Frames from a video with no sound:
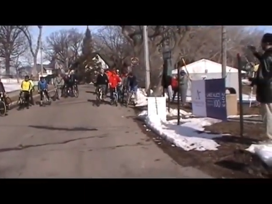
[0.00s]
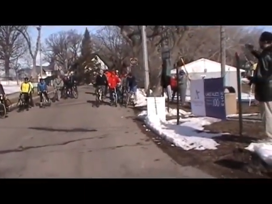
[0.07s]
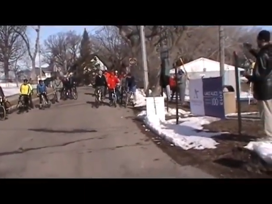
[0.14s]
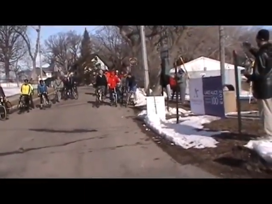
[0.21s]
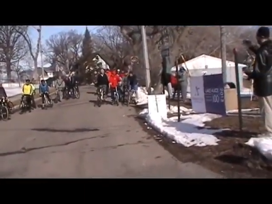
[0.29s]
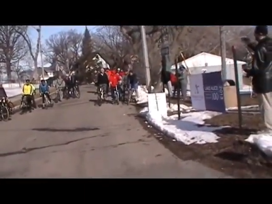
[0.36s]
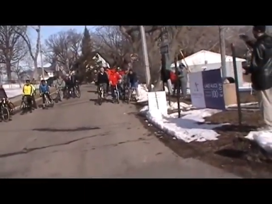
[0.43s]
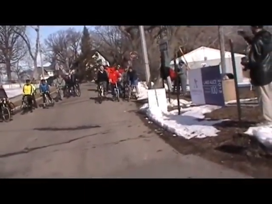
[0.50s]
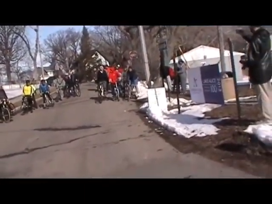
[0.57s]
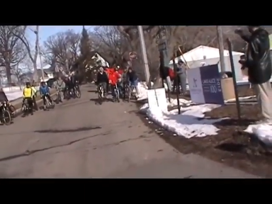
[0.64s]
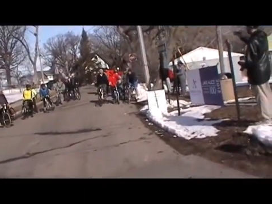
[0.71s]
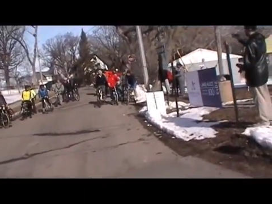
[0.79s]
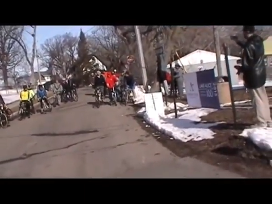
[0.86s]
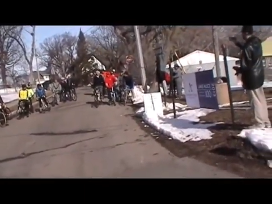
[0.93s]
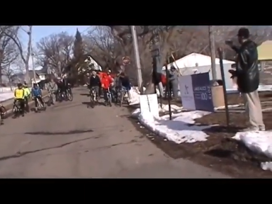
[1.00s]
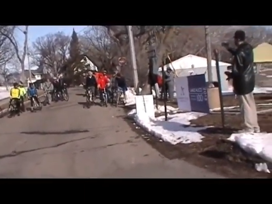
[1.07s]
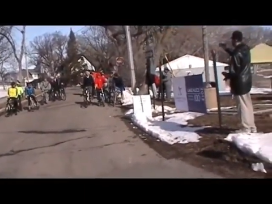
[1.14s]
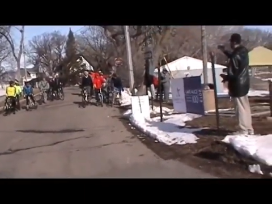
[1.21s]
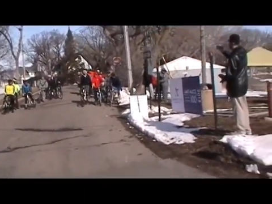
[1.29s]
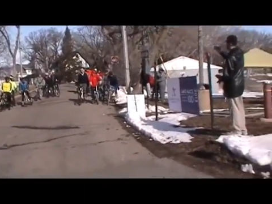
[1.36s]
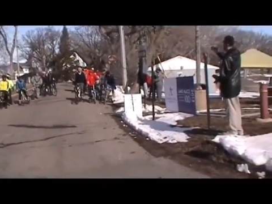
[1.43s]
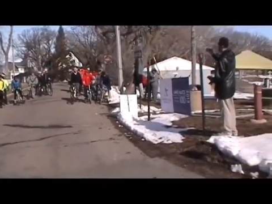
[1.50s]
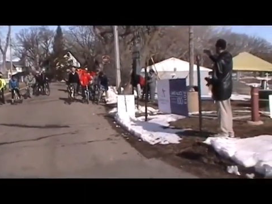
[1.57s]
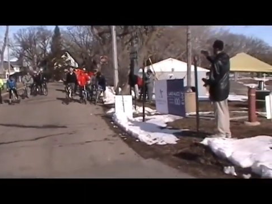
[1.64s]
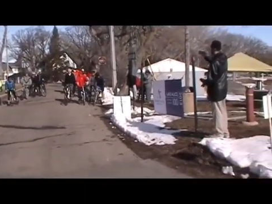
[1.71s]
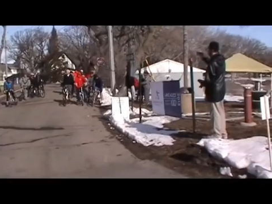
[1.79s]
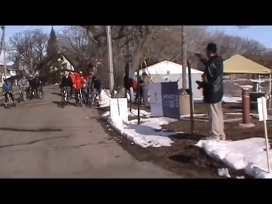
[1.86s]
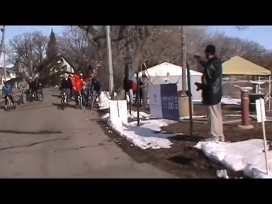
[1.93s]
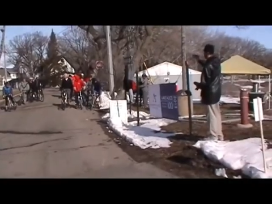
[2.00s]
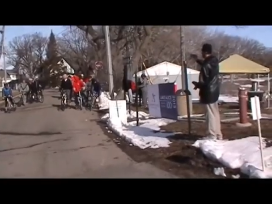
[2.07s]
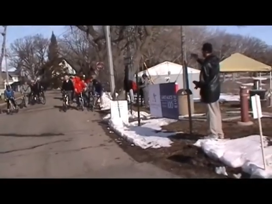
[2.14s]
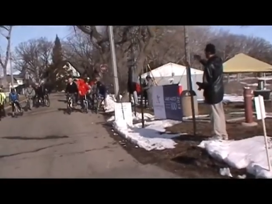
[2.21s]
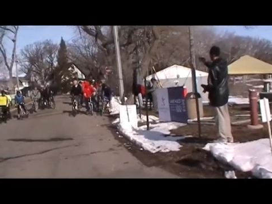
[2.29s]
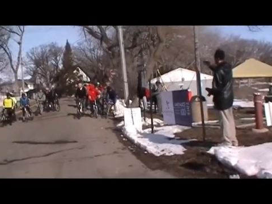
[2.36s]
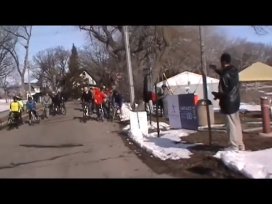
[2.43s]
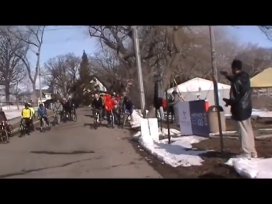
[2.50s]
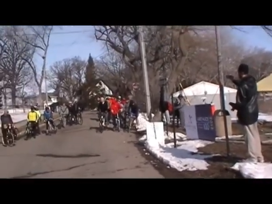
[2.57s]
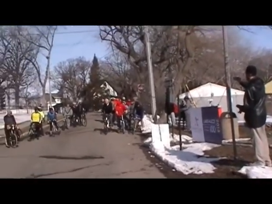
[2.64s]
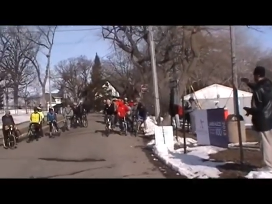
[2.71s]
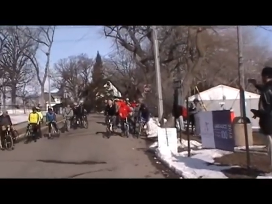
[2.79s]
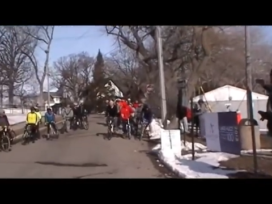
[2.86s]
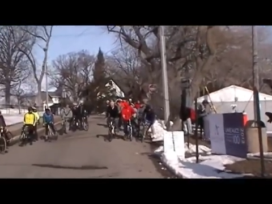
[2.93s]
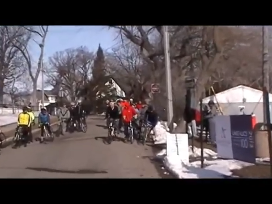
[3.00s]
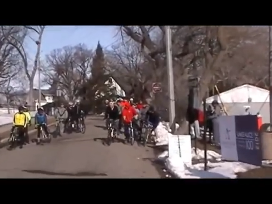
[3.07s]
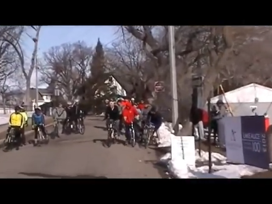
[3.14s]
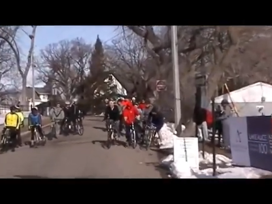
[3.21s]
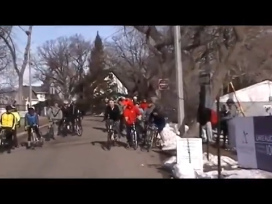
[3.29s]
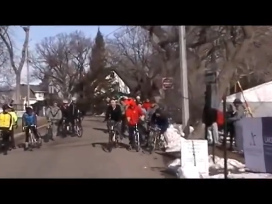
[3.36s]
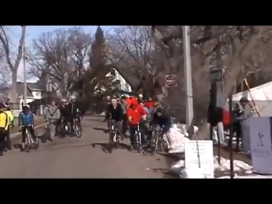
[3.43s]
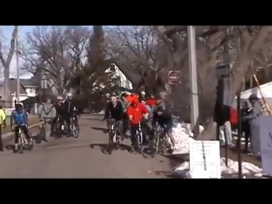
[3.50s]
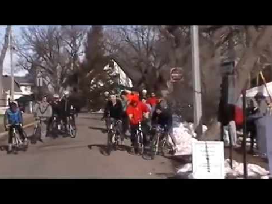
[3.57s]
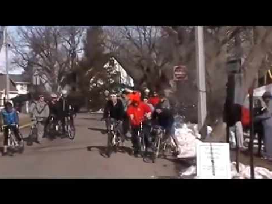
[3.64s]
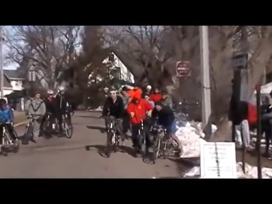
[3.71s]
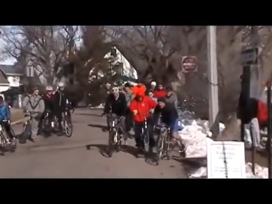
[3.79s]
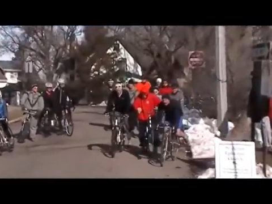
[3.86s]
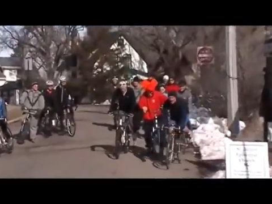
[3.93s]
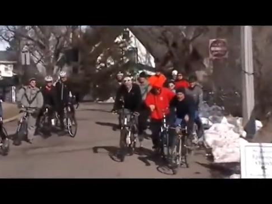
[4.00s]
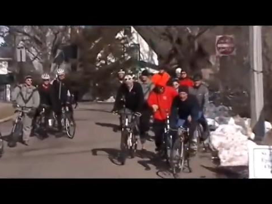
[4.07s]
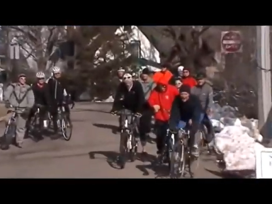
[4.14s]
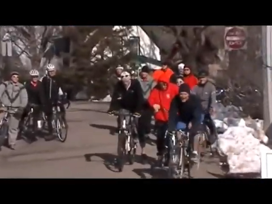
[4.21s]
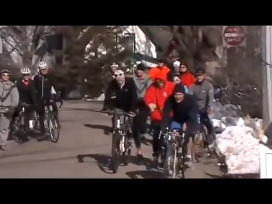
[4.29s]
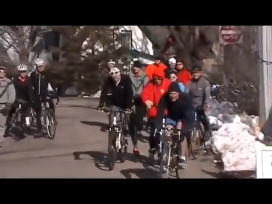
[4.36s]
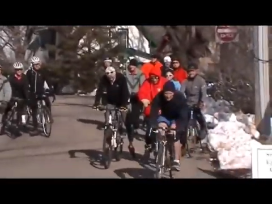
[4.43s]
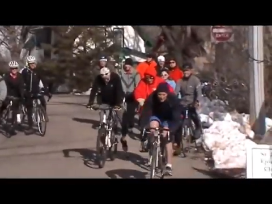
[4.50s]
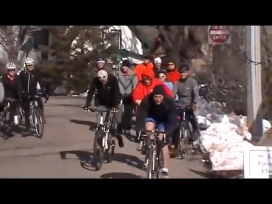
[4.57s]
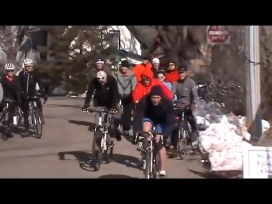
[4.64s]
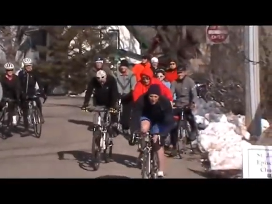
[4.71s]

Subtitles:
No face is visible, so there are no lips to read.